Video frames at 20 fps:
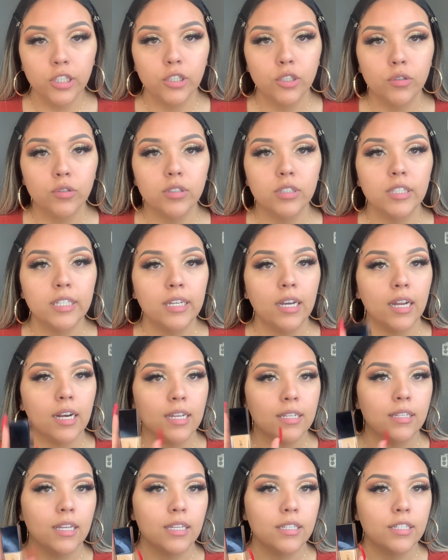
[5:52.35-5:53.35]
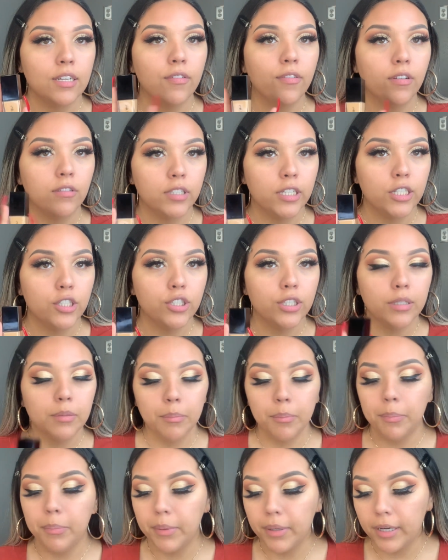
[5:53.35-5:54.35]
use the Anastasia
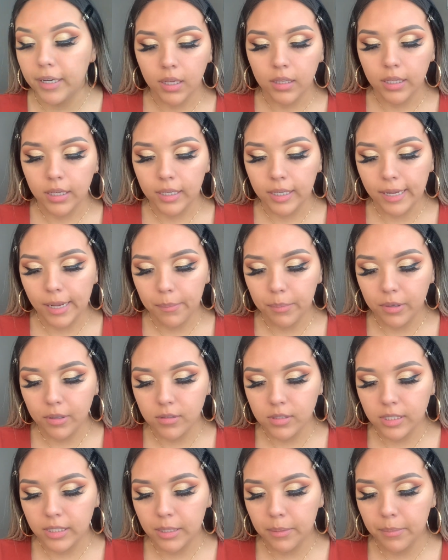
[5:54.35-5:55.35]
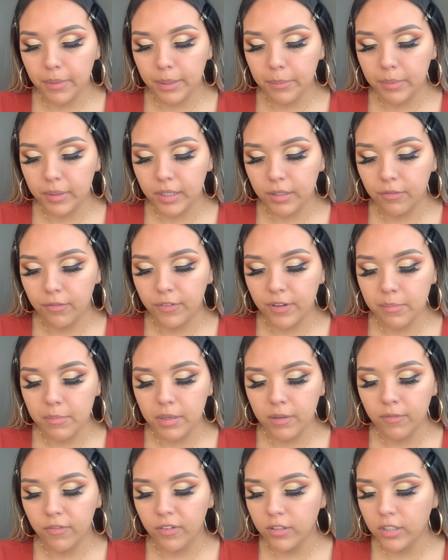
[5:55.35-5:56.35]
foundation, but lately I've been using the Maybelline Fit
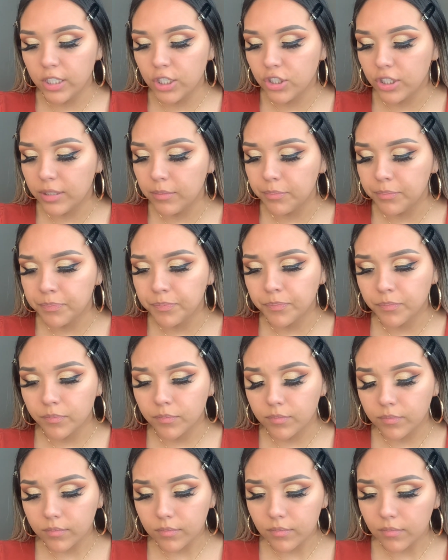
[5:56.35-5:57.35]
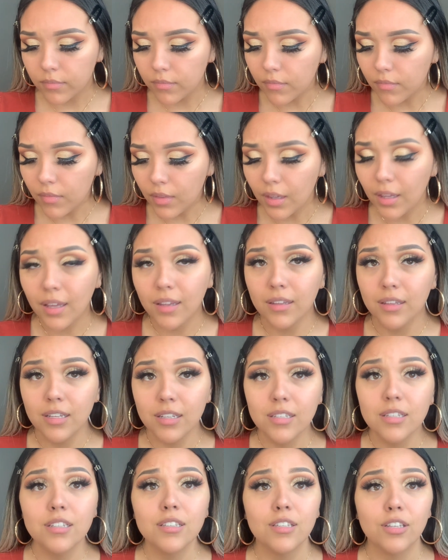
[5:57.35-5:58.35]
Me foundation.
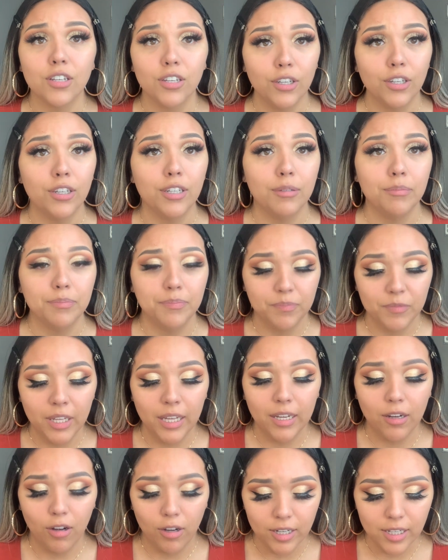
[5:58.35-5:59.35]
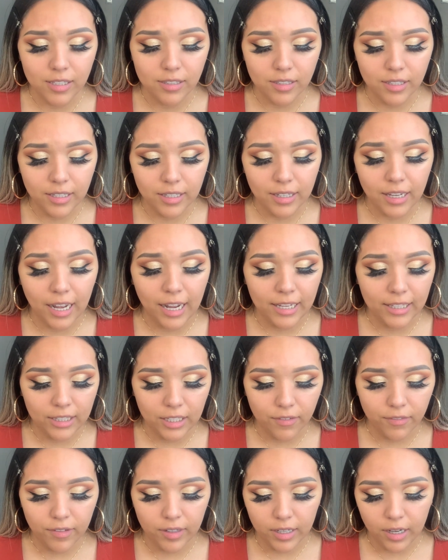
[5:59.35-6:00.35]
This is good. Like, honestly, I
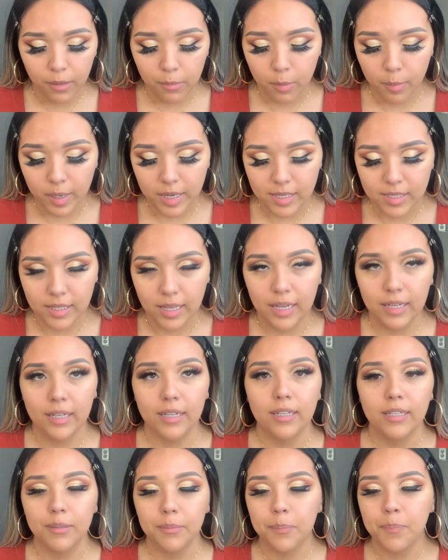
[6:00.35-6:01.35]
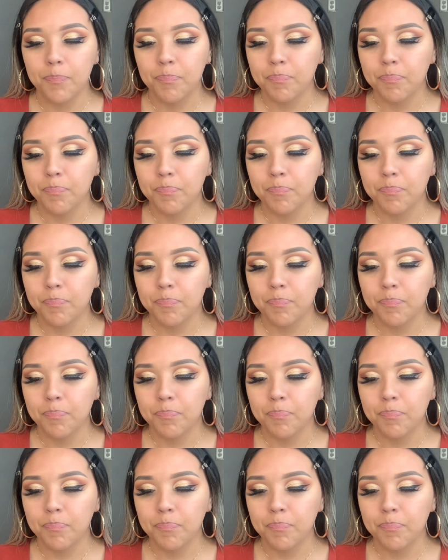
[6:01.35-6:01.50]
love it. I'm on my second